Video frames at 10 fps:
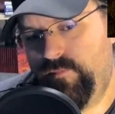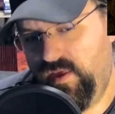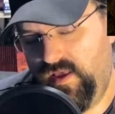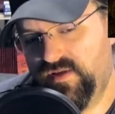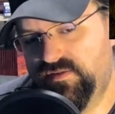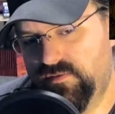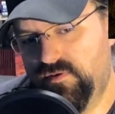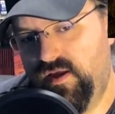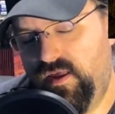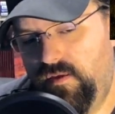
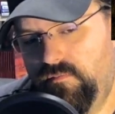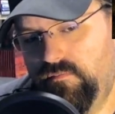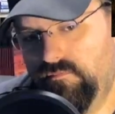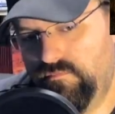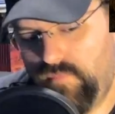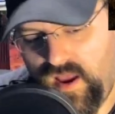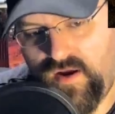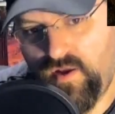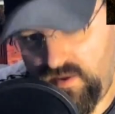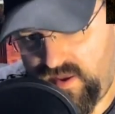PS3
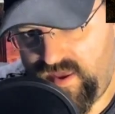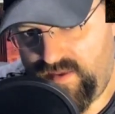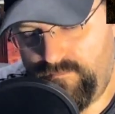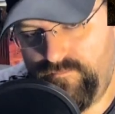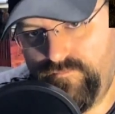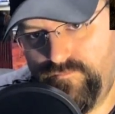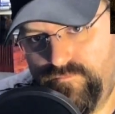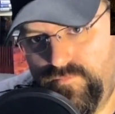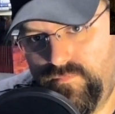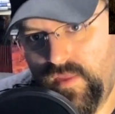era game
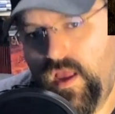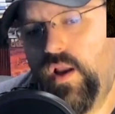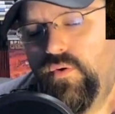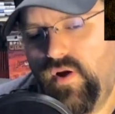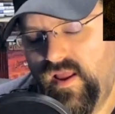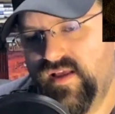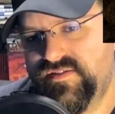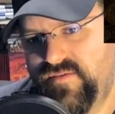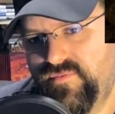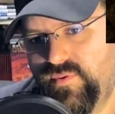running at
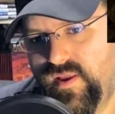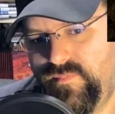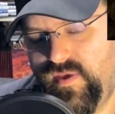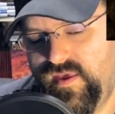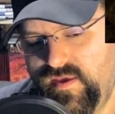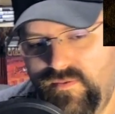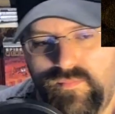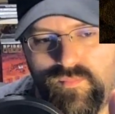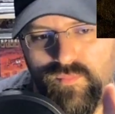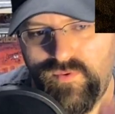720p
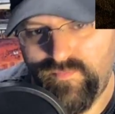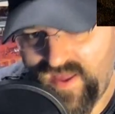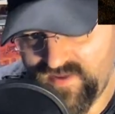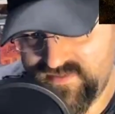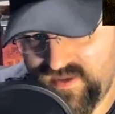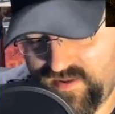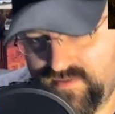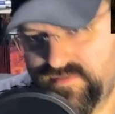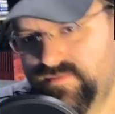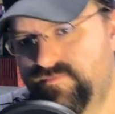with max
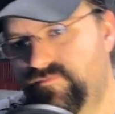settings.